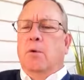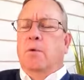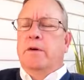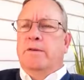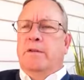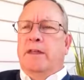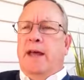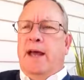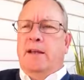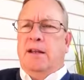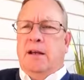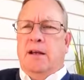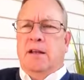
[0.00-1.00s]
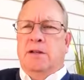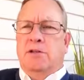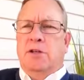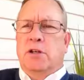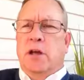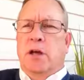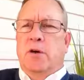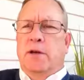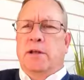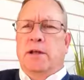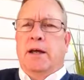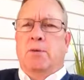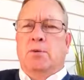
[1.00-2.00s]
With that, I'll let you go,
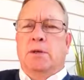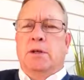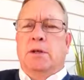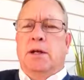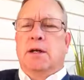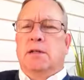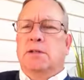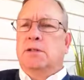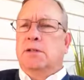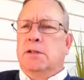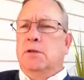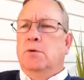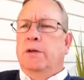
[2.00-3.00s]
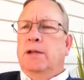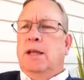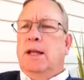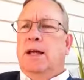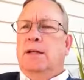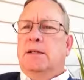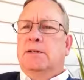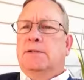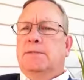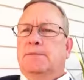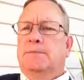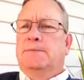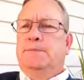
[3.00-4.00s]
and I will see you in class.